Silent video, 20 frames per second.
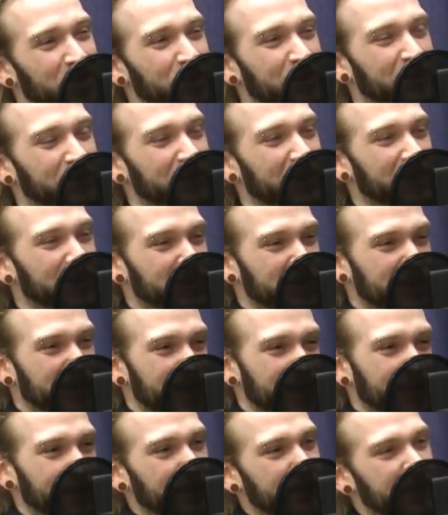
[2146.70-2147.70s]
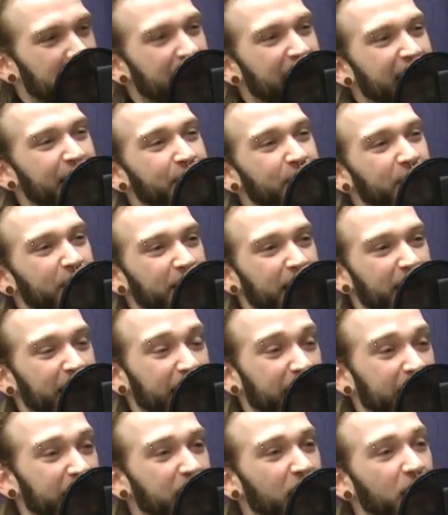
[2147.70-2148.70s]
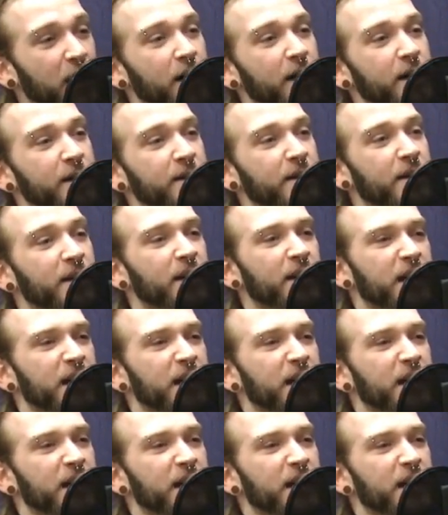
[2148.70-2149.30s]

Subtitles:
So that they're just taking their time, they're getting it done.